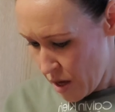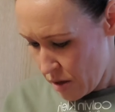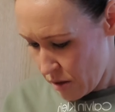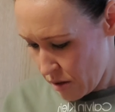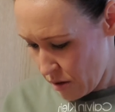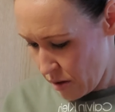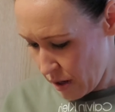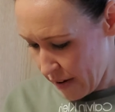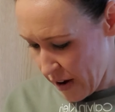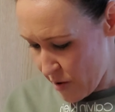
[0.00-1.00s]
So
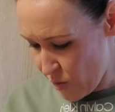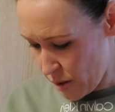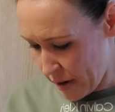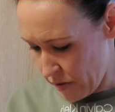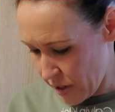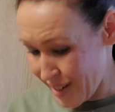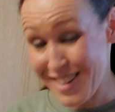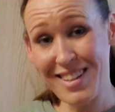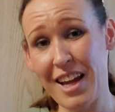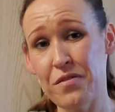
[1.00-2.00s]
I found one of my receipts,
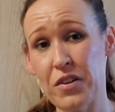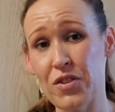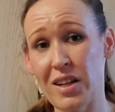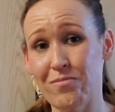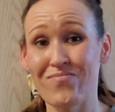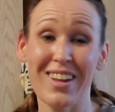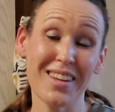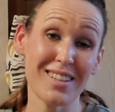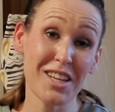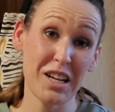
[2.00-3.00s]
9.15, and
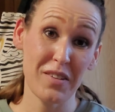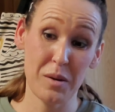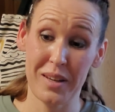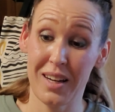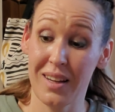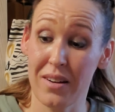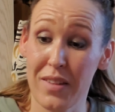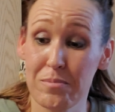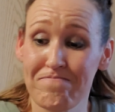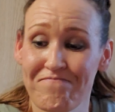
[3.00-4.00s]
that's not even the beginning of
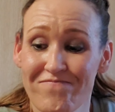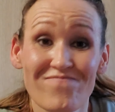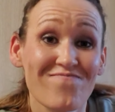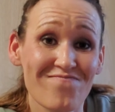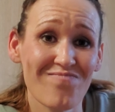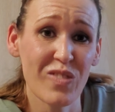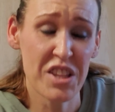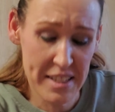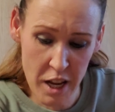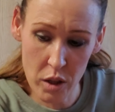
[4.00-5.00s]
them.
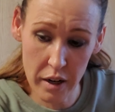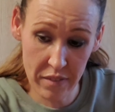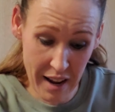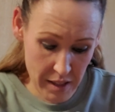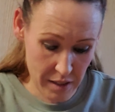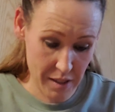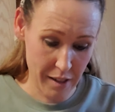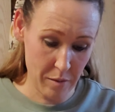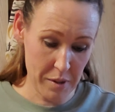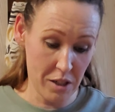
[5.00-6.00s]
That's how long I've had these, and
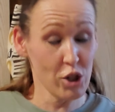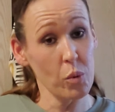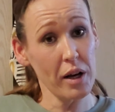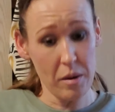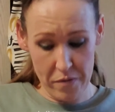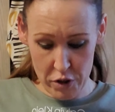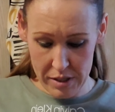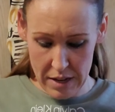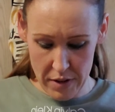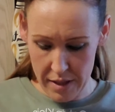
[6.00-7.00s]
I've been, you're welcome for
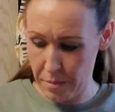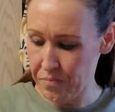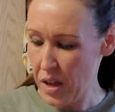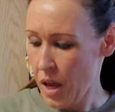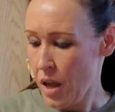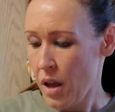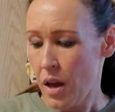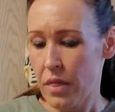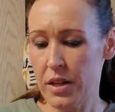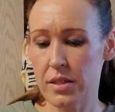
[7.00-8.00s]
saving them.
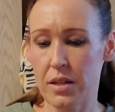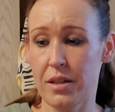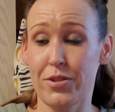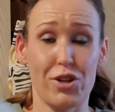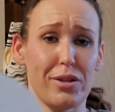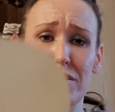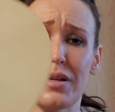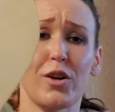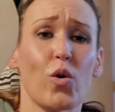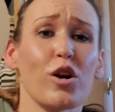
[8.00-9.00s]
This is just
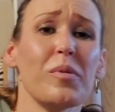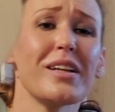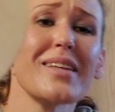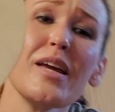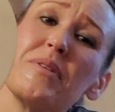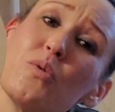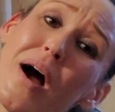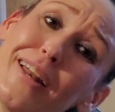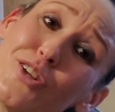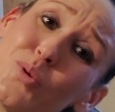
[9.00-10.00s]
an ornament. Amy, why
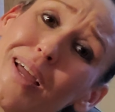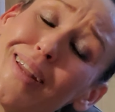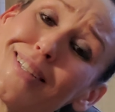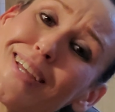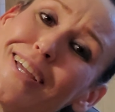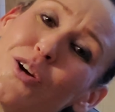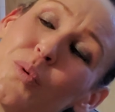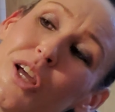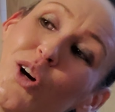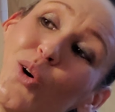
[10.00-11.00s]
did you get it? I don't
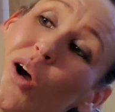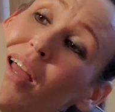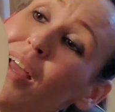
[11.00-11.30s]
know.